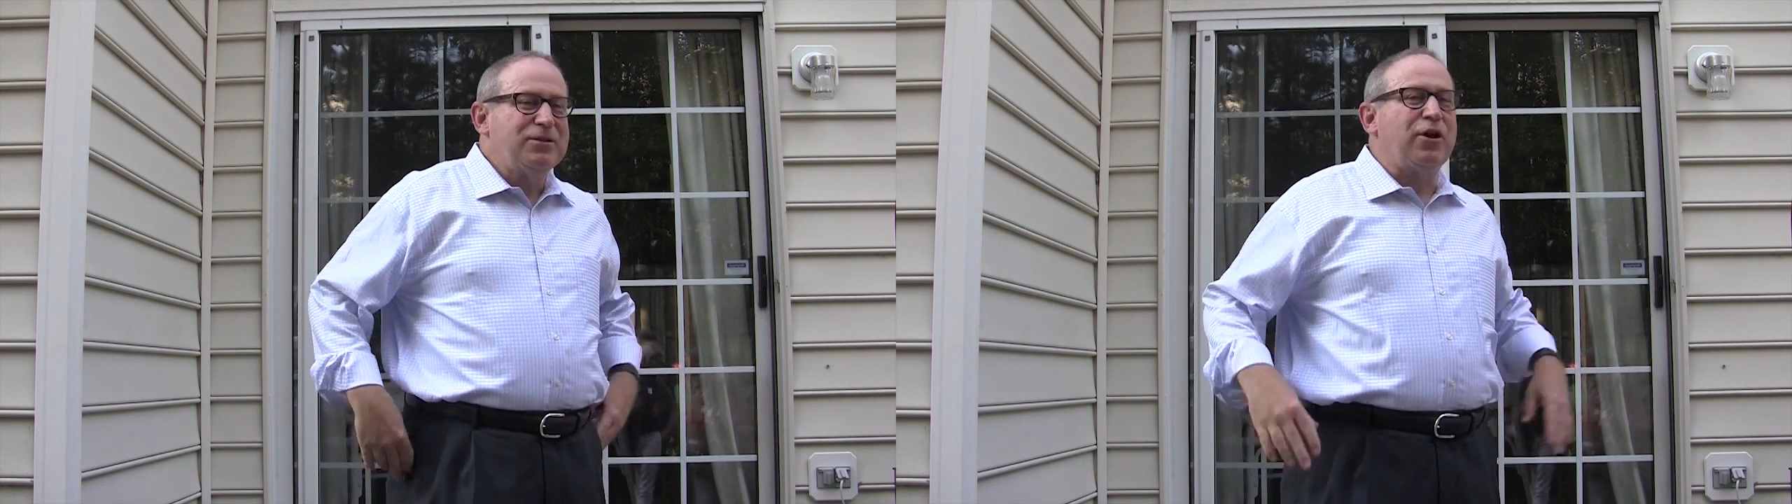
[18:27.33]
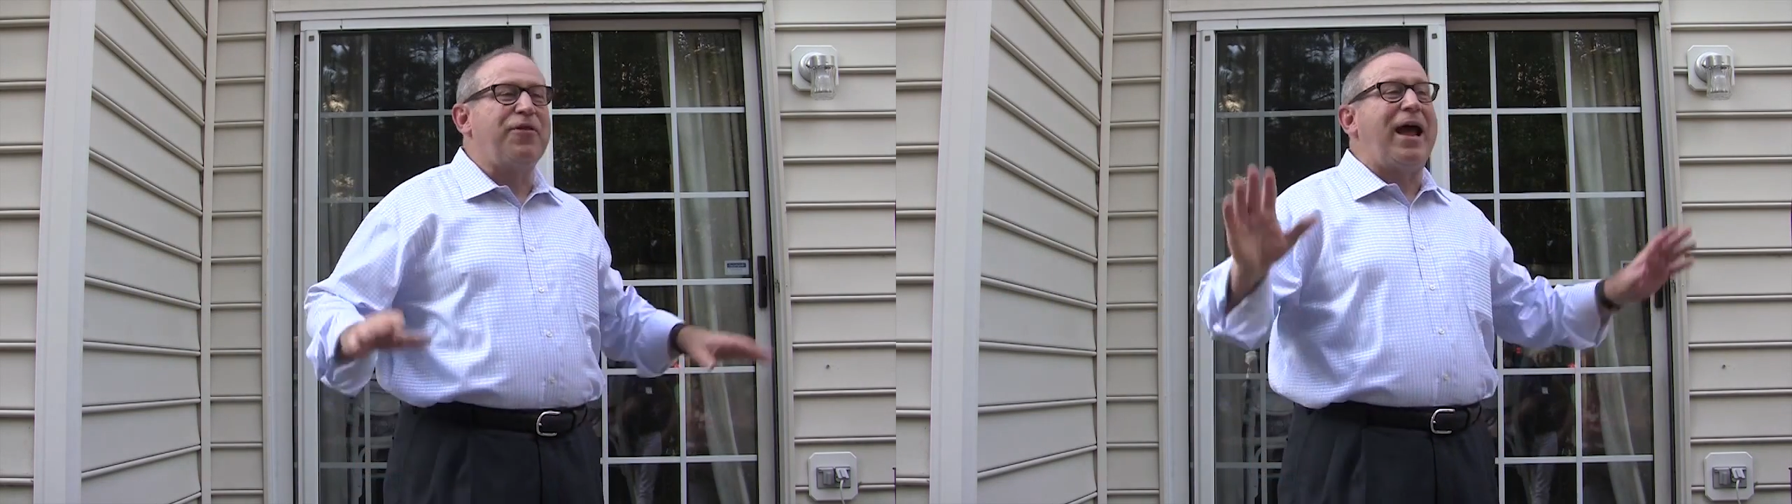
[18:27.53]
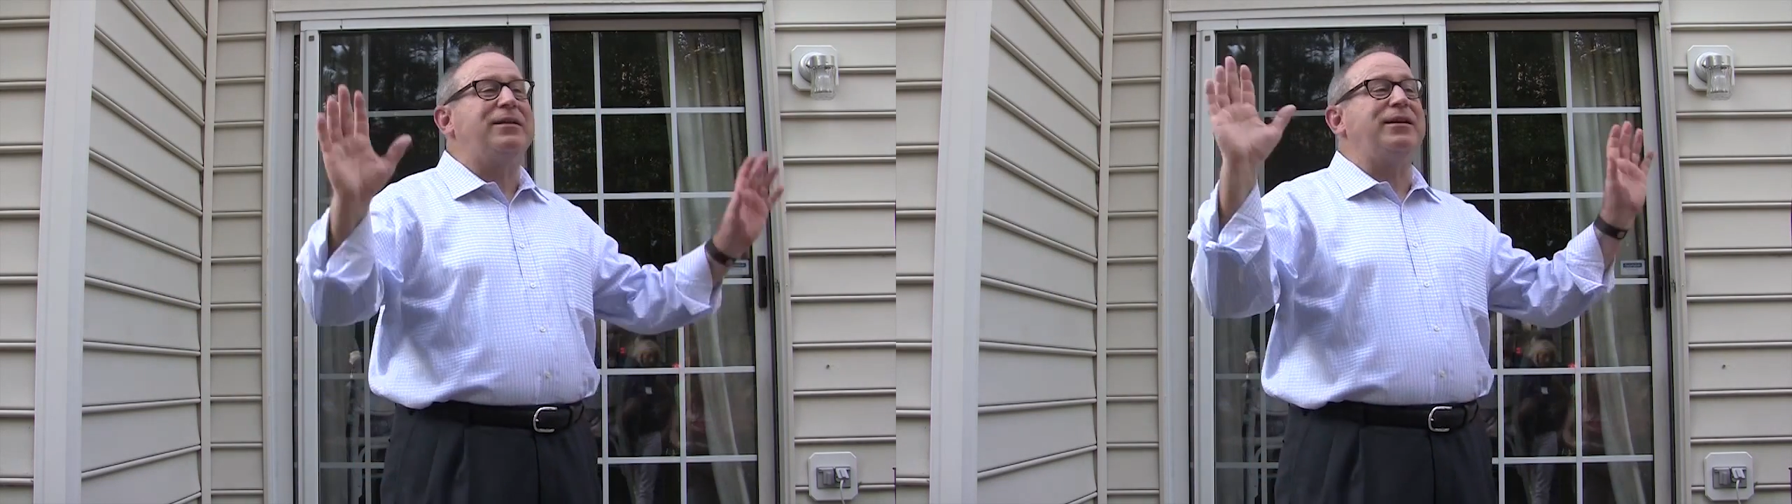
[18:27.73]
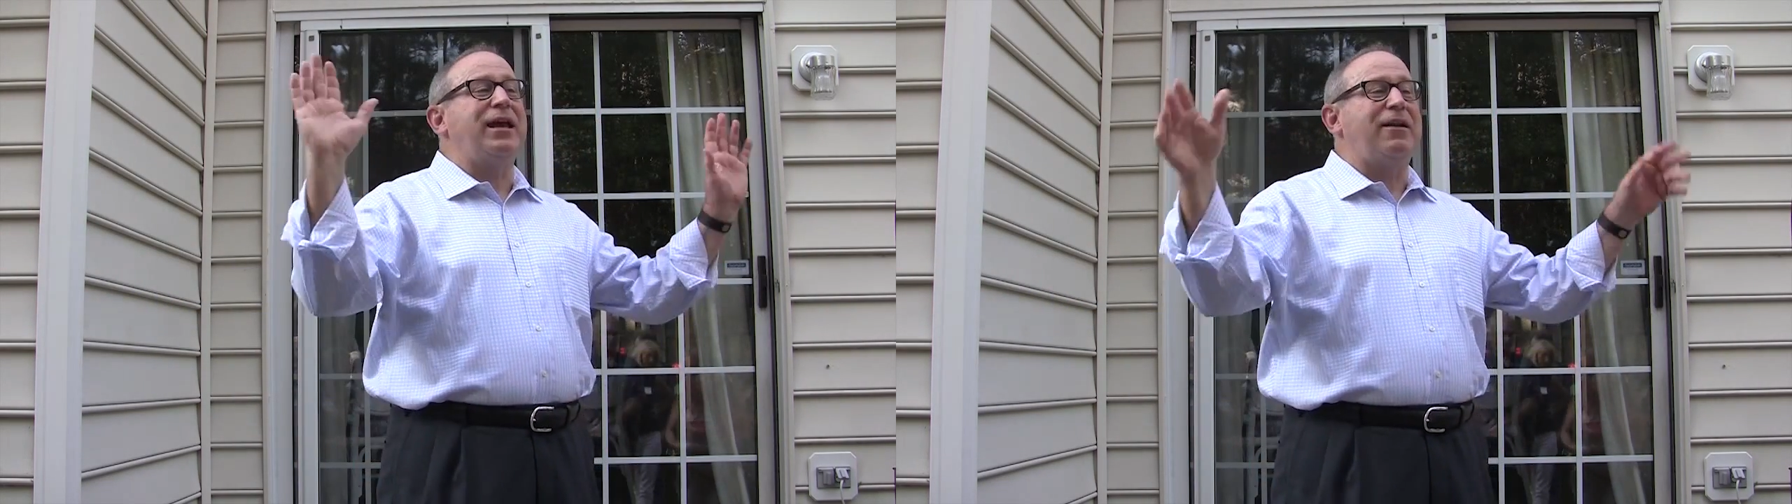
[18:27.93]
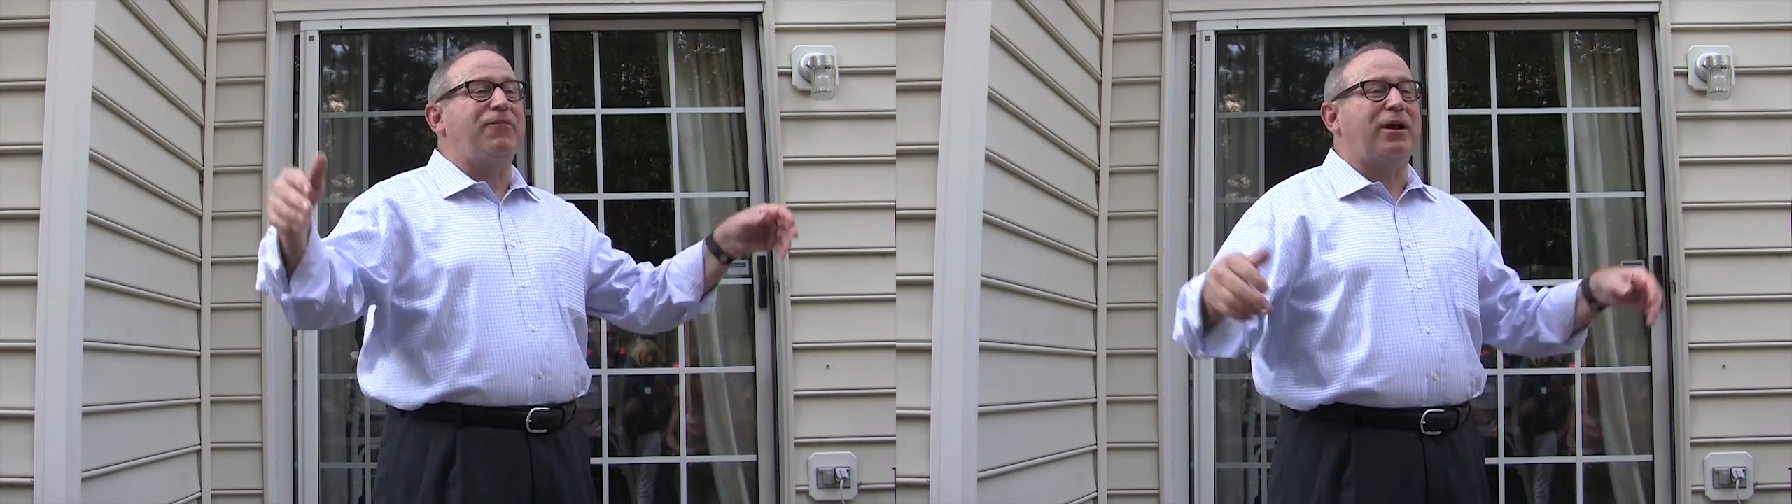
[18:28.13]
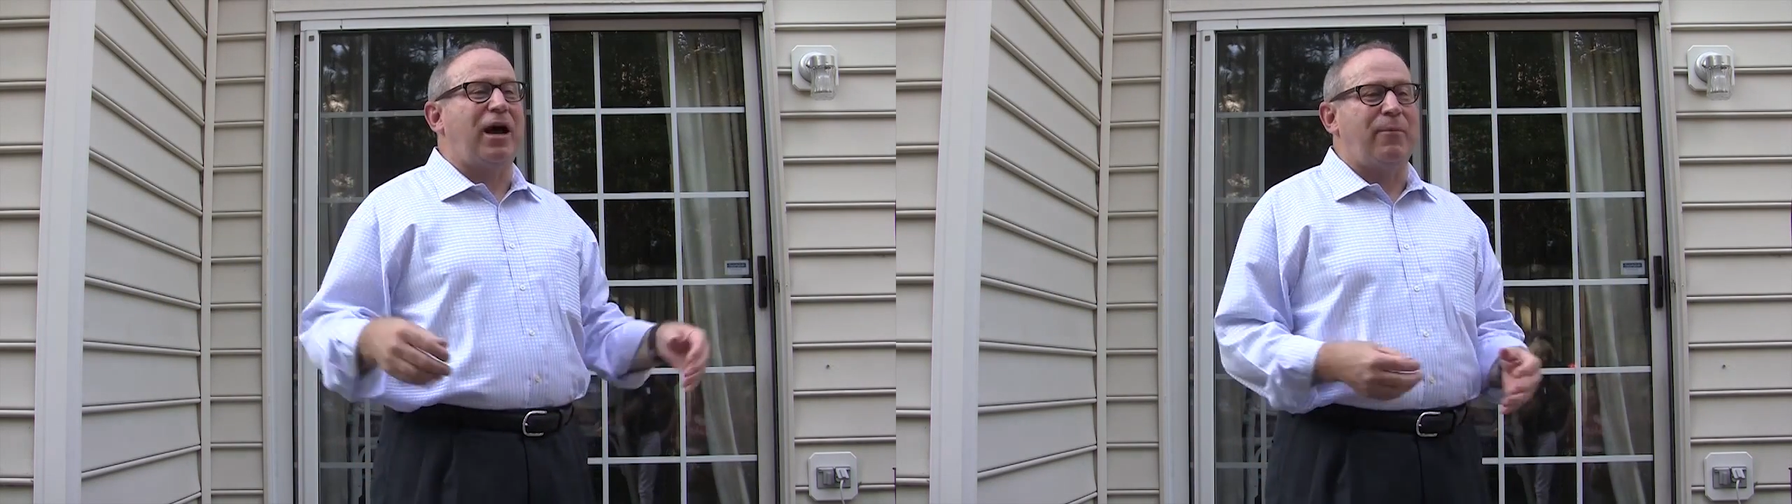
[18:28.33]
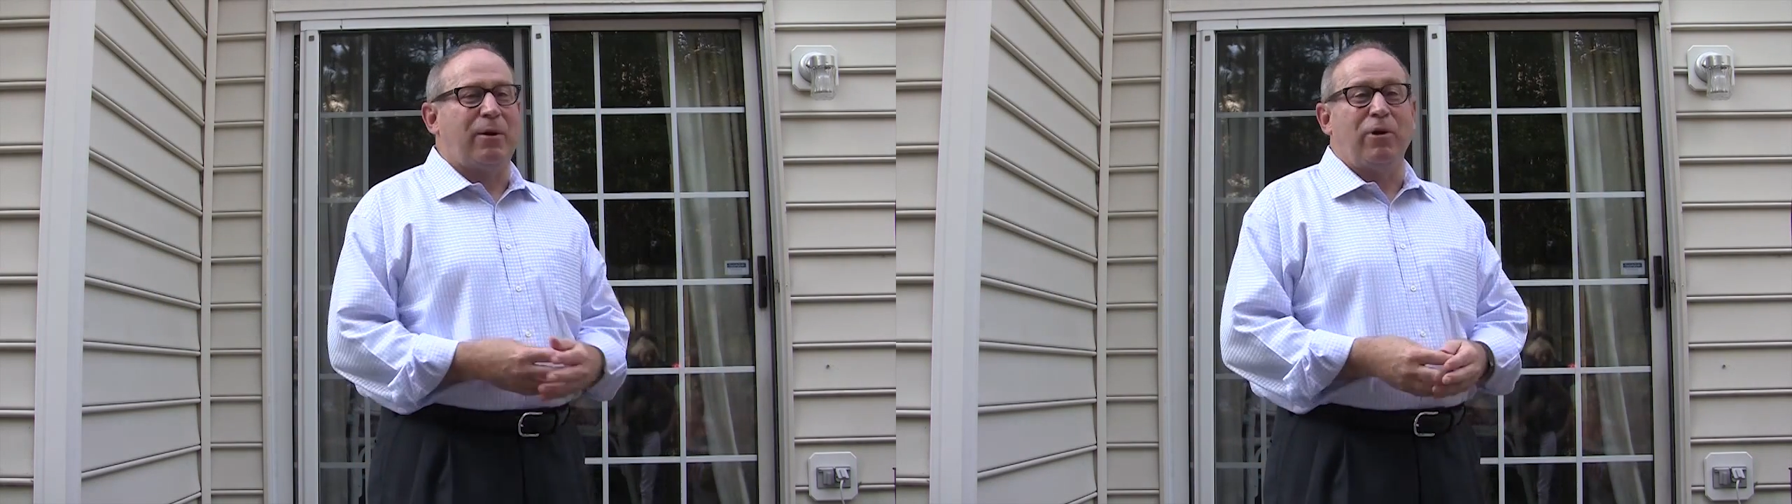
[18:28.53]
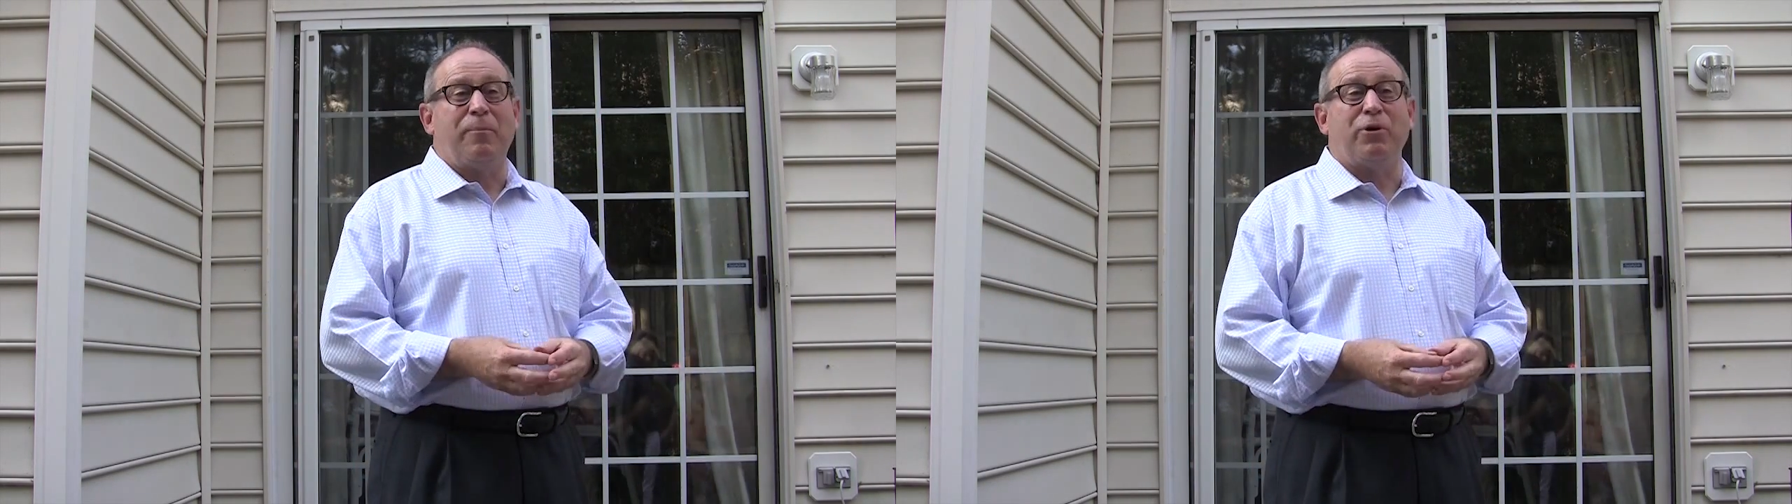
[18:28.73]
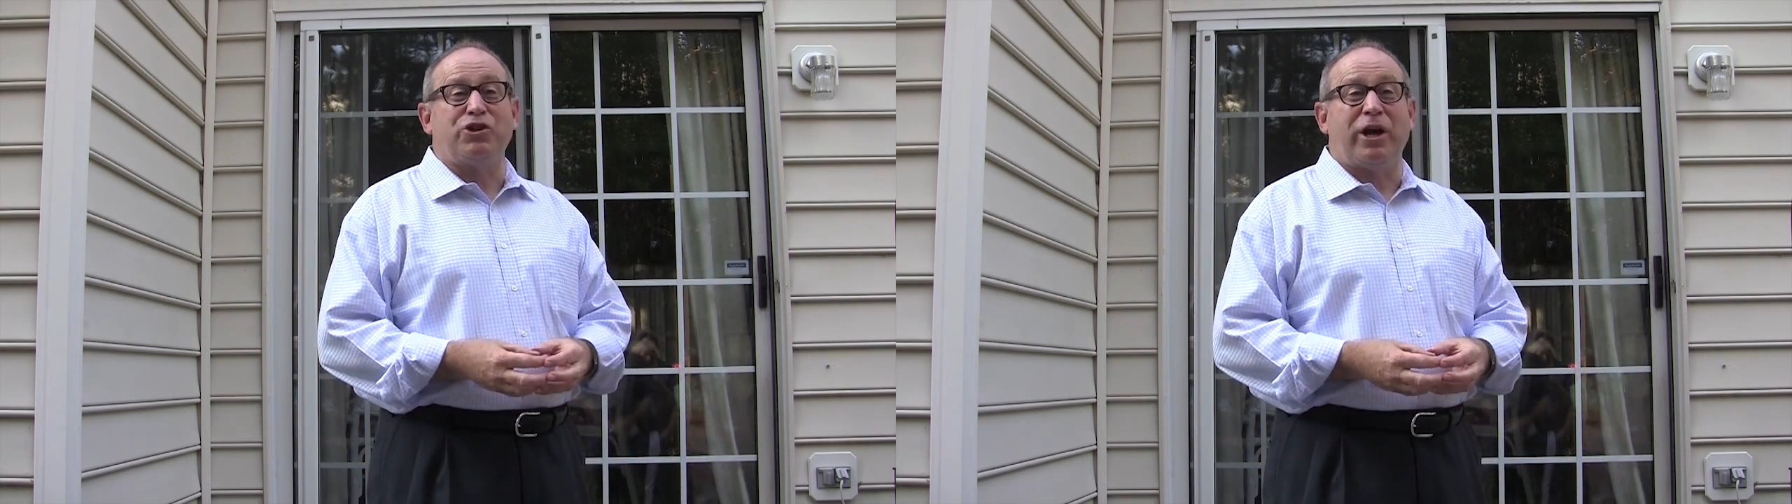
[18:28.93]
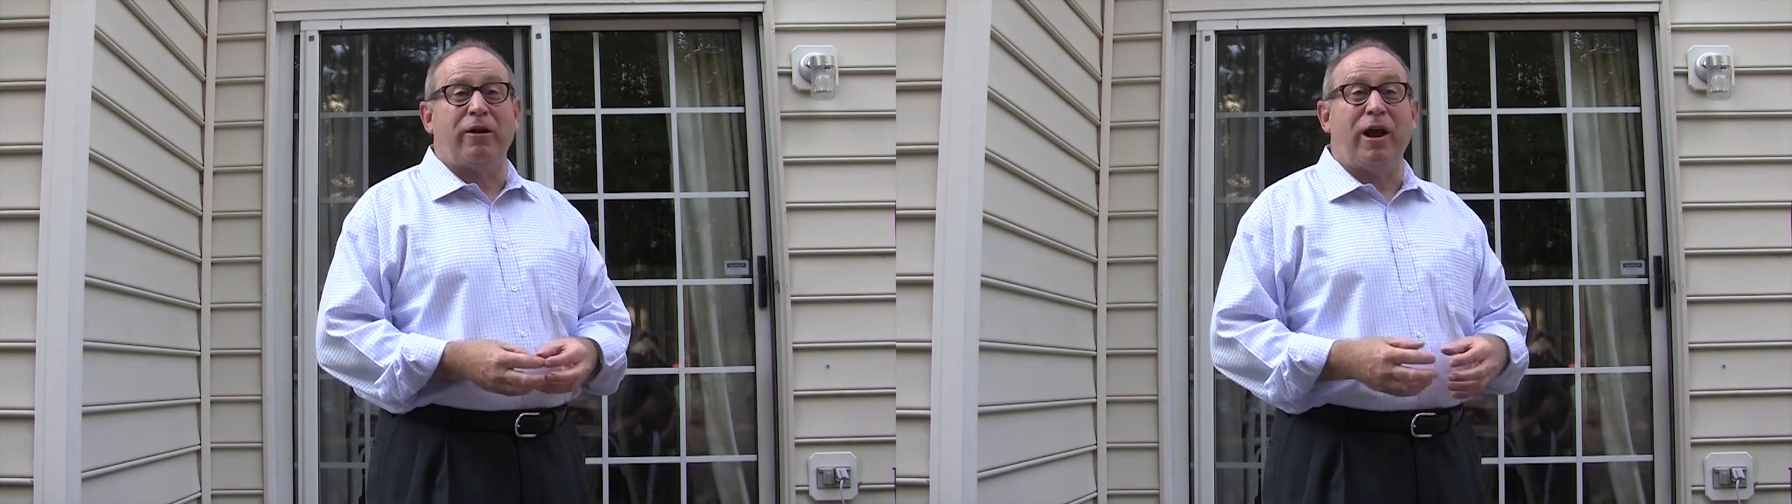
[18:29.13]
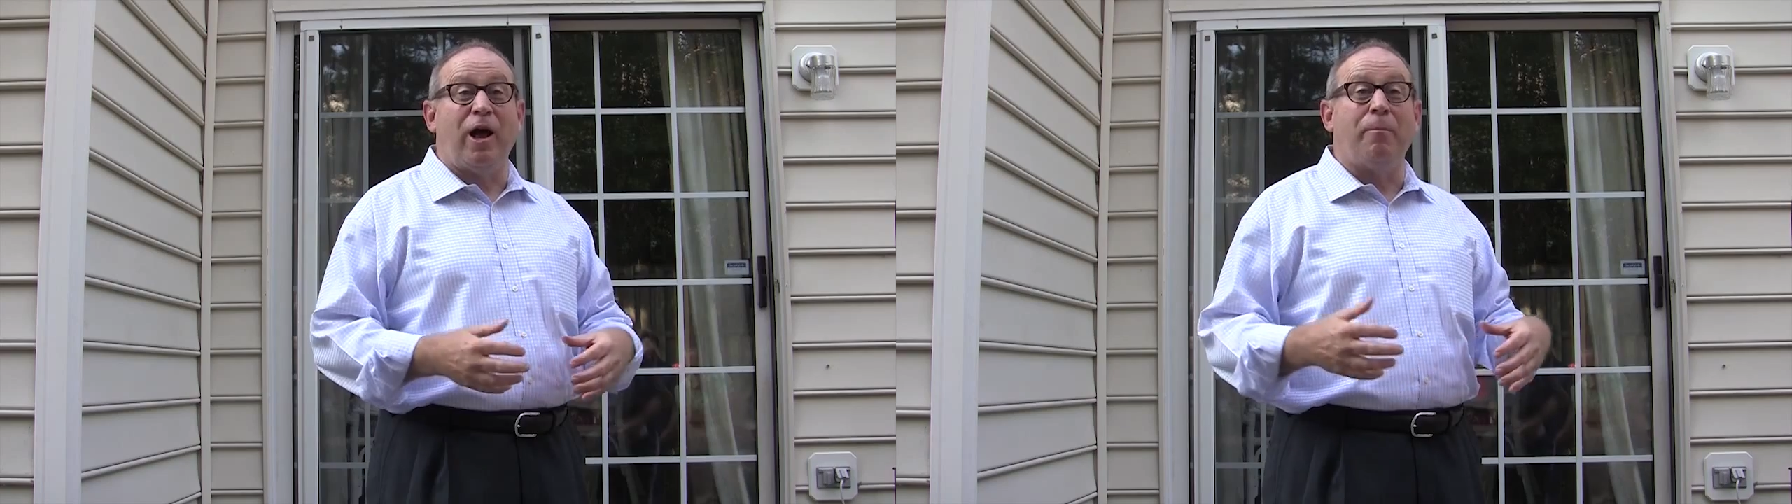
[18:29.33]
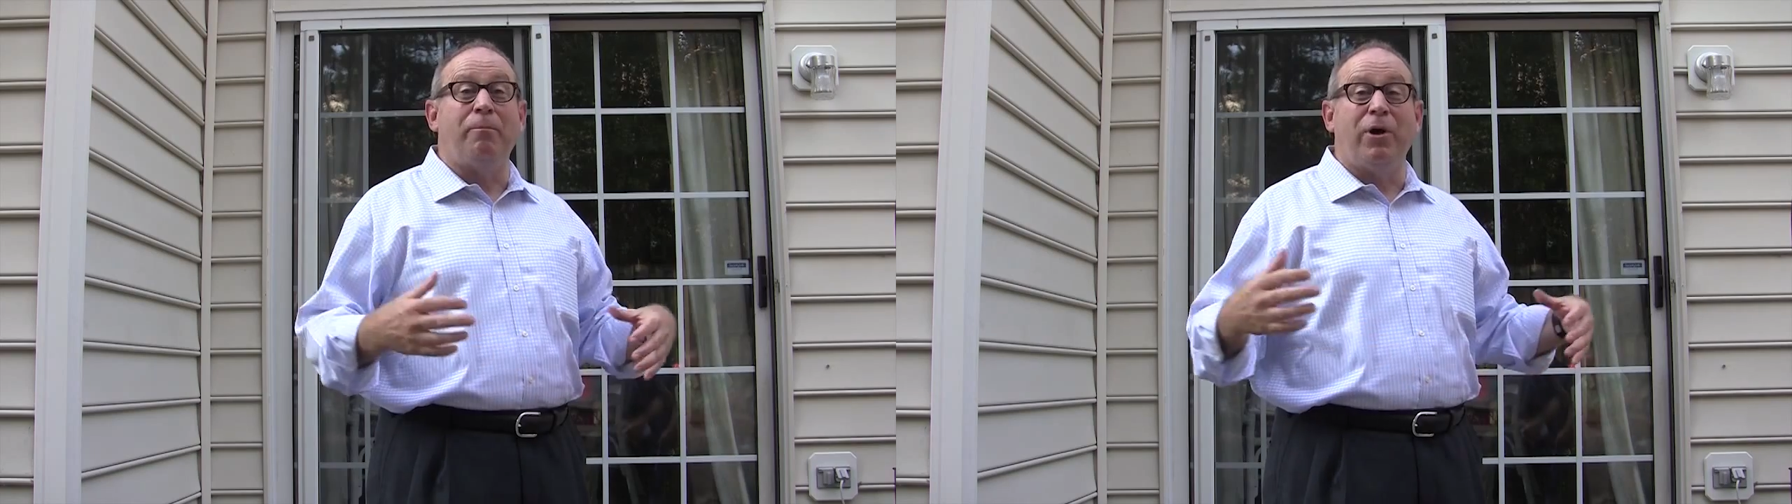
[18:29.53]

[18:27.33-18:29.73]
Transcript: So thanks again for coming. I really appreciate your help.